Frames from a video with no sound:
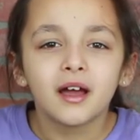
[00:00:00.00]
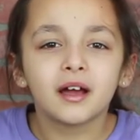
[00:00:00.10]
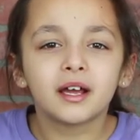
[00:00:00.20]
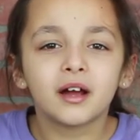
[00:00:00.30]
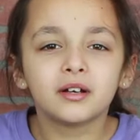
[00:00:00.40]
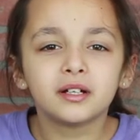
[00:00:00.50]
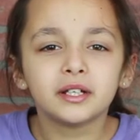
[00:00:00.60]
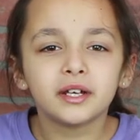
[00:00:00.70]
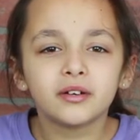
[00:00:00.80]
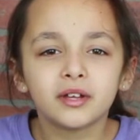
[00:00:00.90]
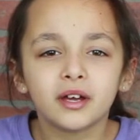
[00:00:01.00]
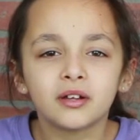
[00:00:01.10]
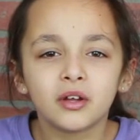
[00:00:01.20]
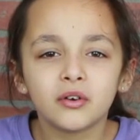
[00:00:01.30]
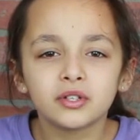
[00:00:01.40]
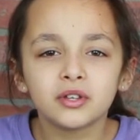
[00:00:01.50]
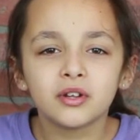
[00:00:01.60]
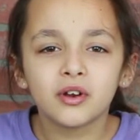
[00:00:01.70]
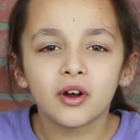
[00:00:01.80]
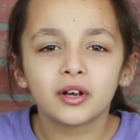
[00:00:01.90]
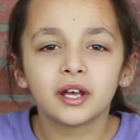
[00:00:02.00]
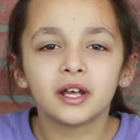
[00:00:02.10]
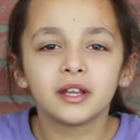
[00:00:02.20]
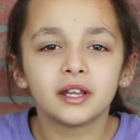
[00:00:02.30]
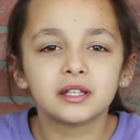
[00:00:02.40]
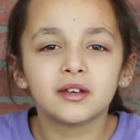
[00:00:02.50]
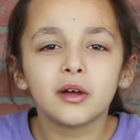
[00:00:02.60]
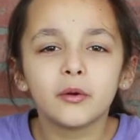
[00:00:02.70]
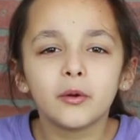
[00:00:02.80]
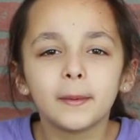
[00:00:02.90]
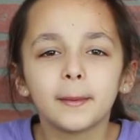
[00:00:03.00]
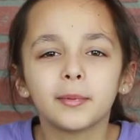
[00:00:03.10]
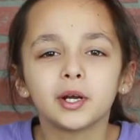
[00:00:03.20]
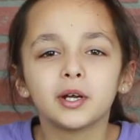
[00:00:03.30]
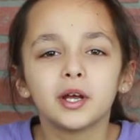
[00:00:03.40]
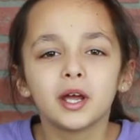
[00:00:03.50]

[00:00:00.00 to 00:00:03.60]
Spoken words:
a calculator that glows in the dark, and that's all I remember.